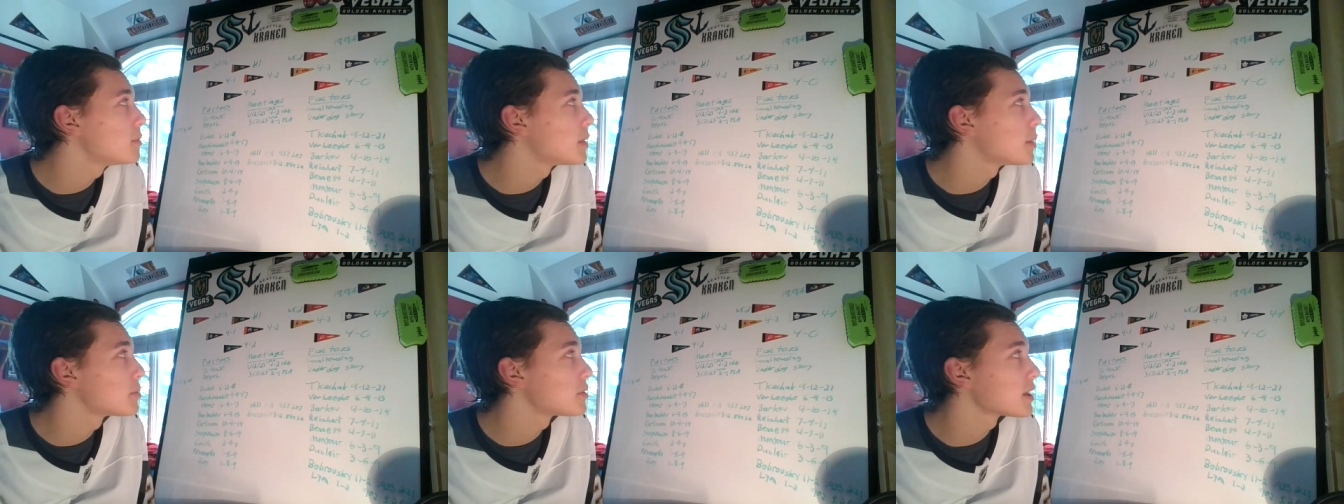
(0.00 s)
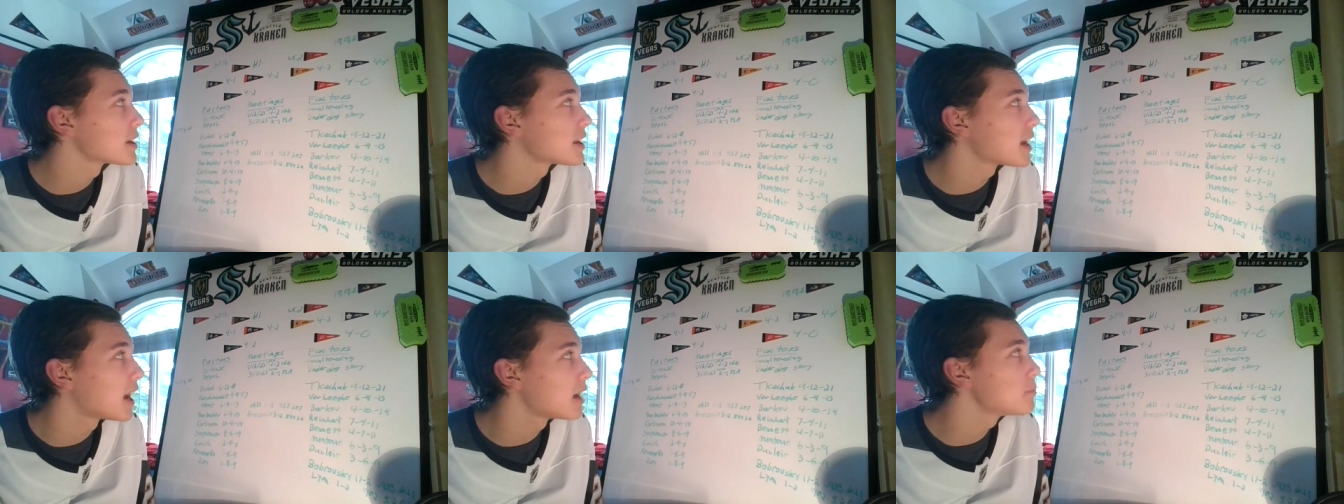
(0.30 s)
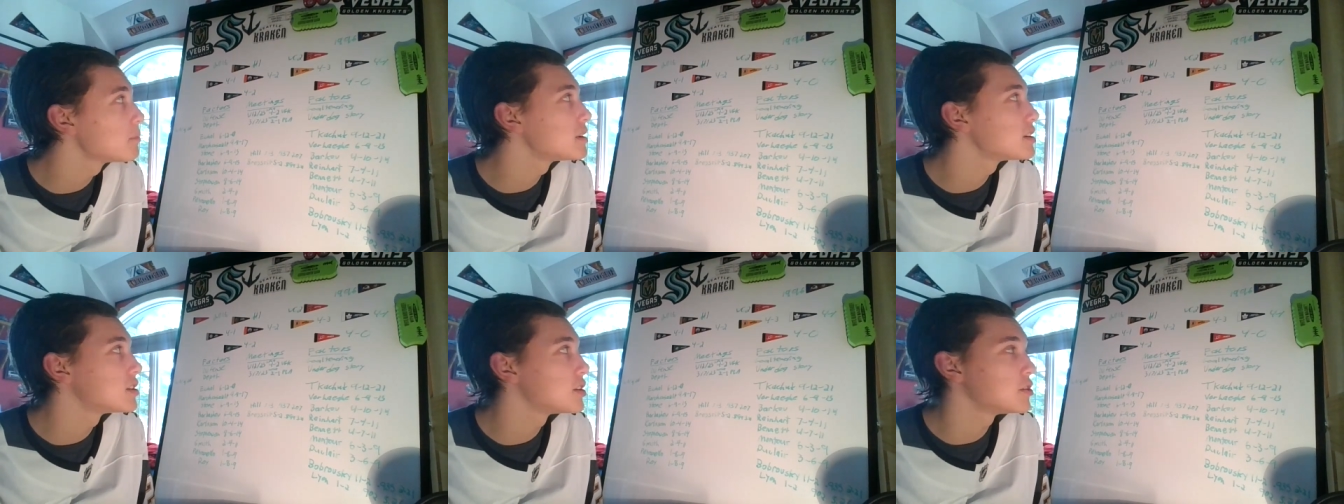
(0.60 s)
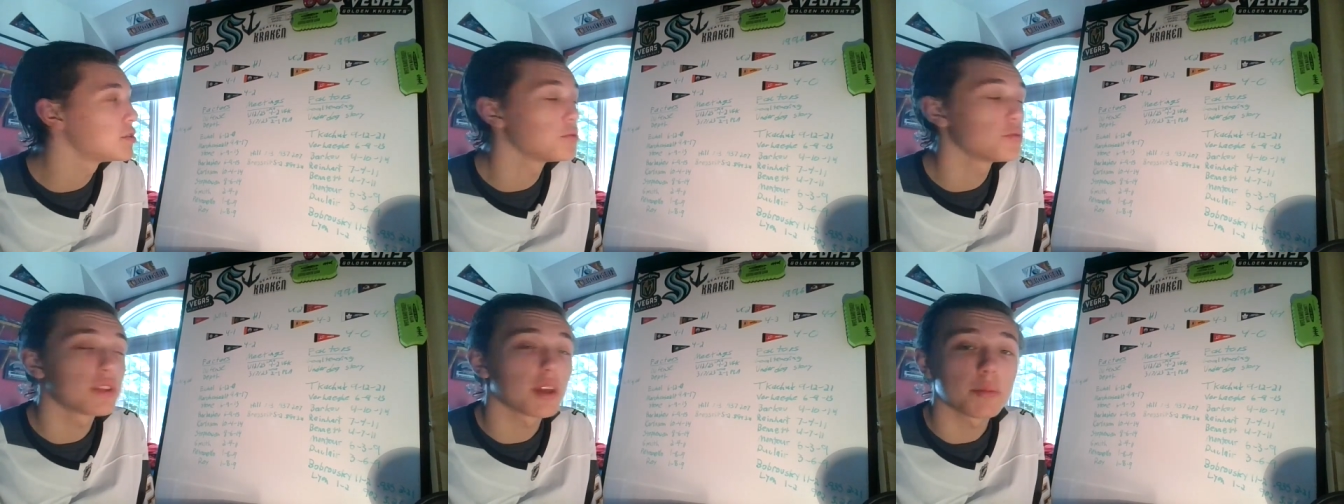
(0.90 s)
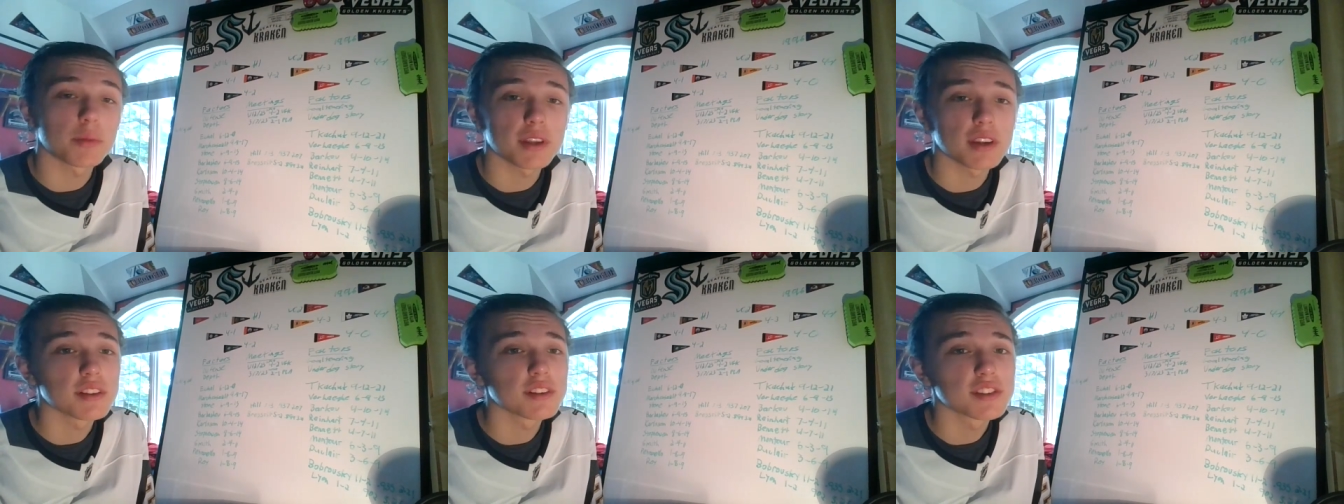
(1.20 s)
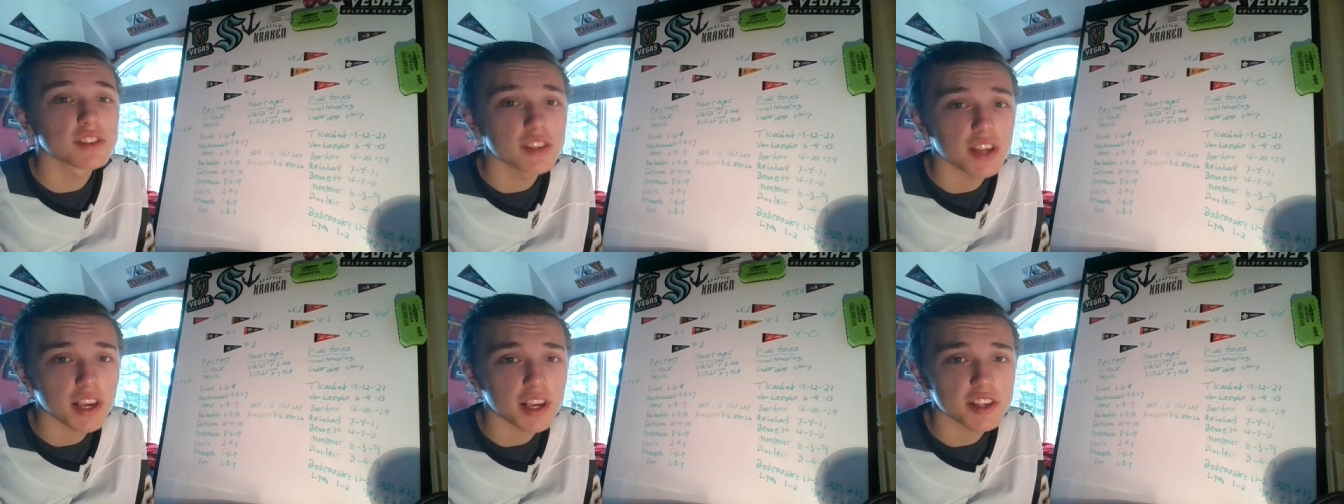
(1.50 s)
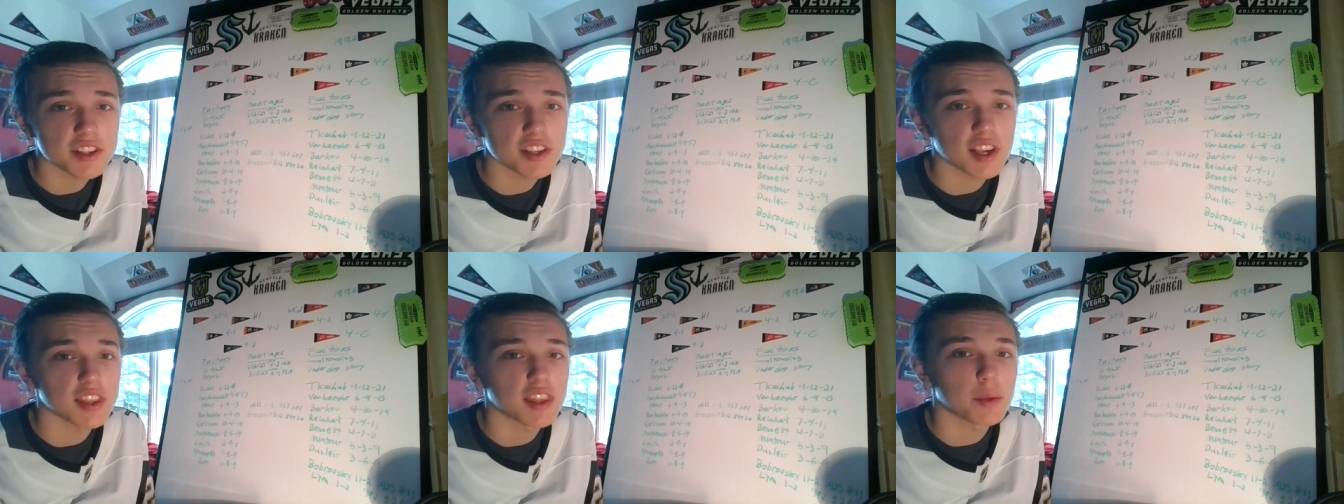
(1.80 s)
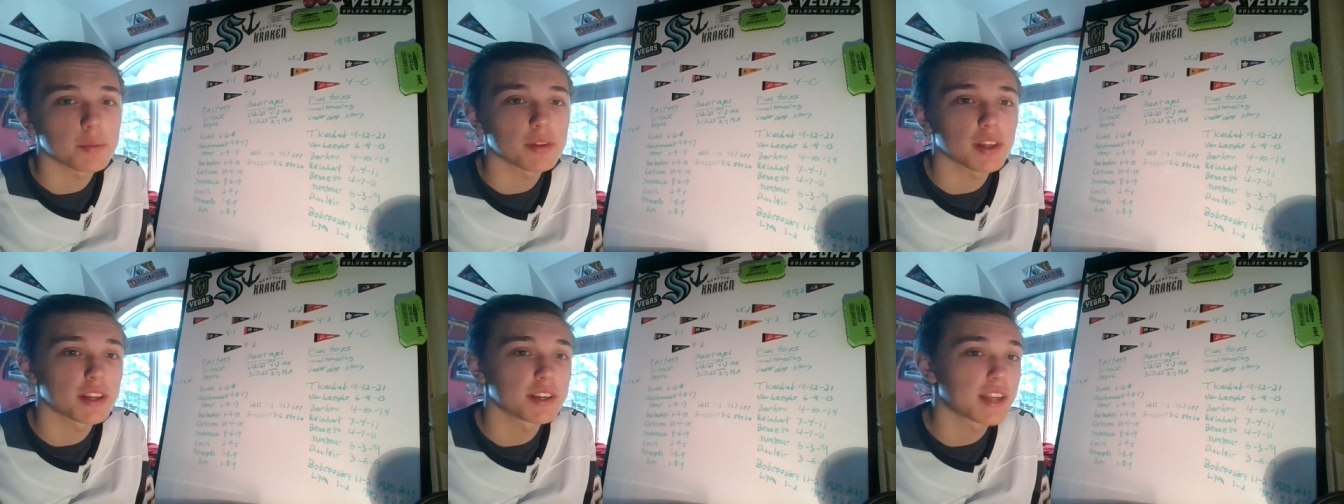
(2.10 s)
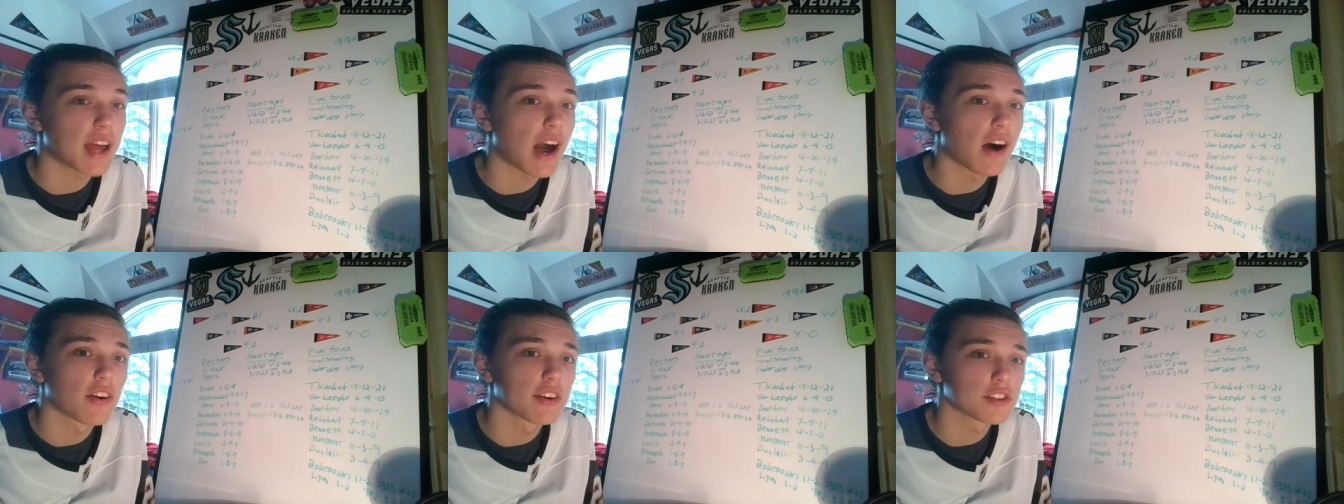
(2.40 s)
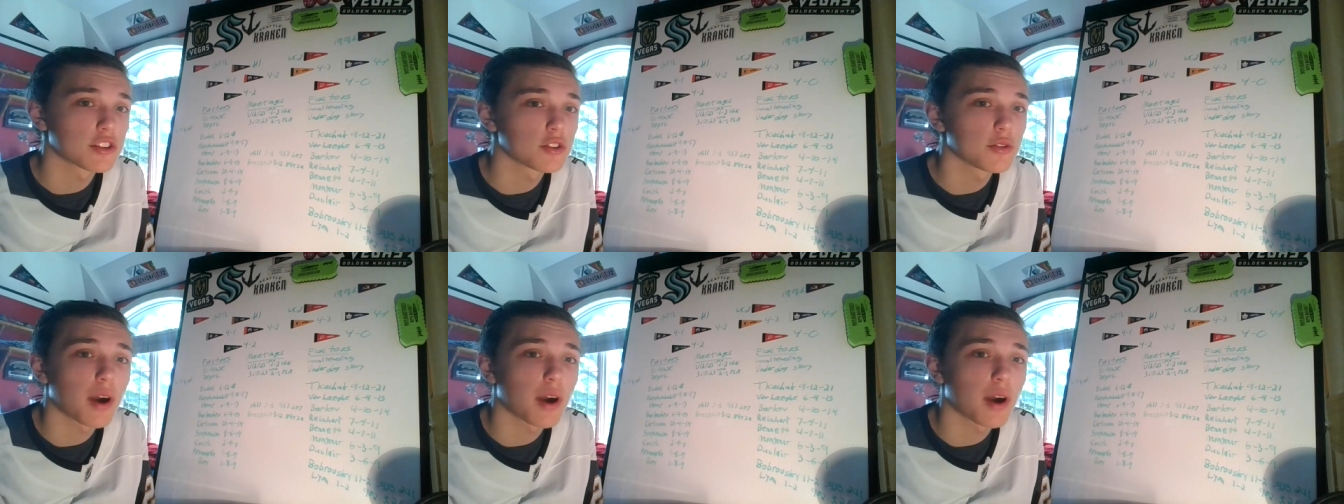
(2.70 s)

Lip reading: played Edmonton, who they beat in 6, and they played Dallas,